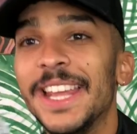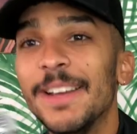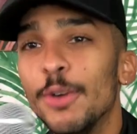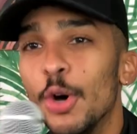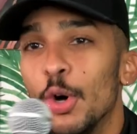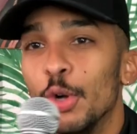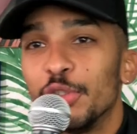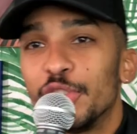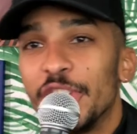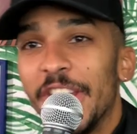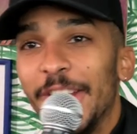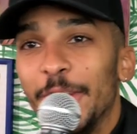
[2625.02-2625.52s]
have a
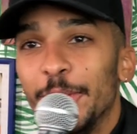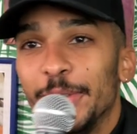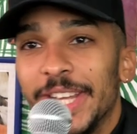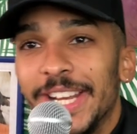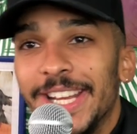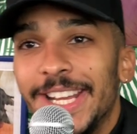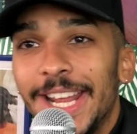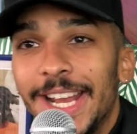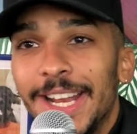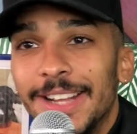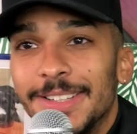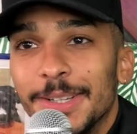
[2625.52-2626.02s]
whole channel
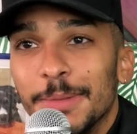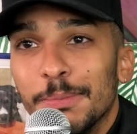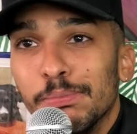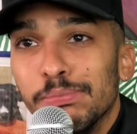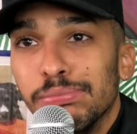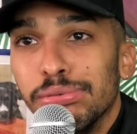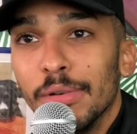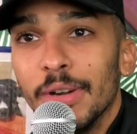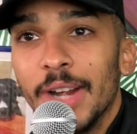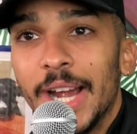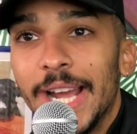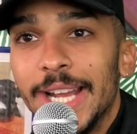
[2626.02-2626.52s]
dedicated to
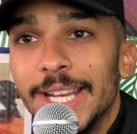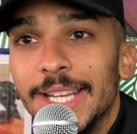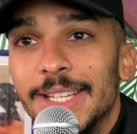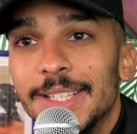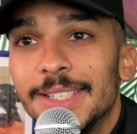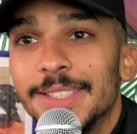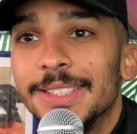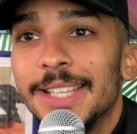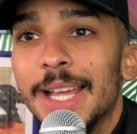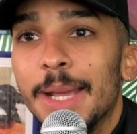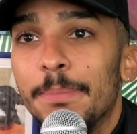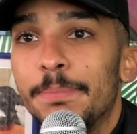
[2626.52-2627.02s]
bratty
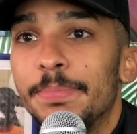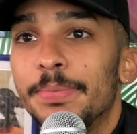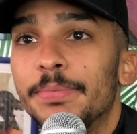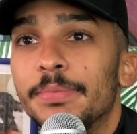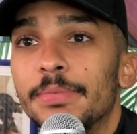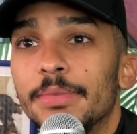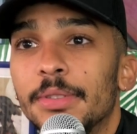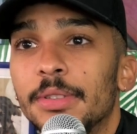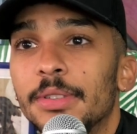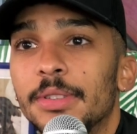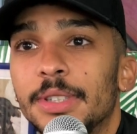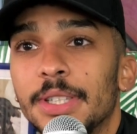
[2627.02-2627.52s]
step
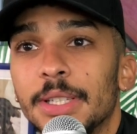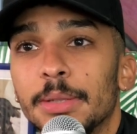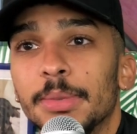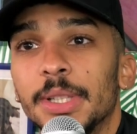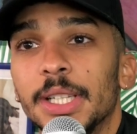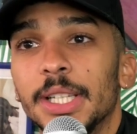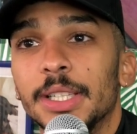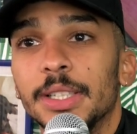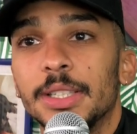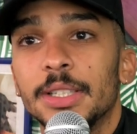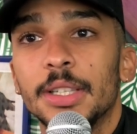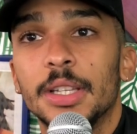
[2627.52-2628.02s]

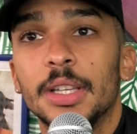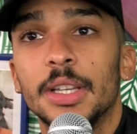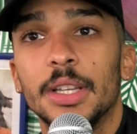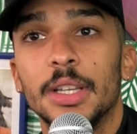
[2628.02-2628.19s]
siblings.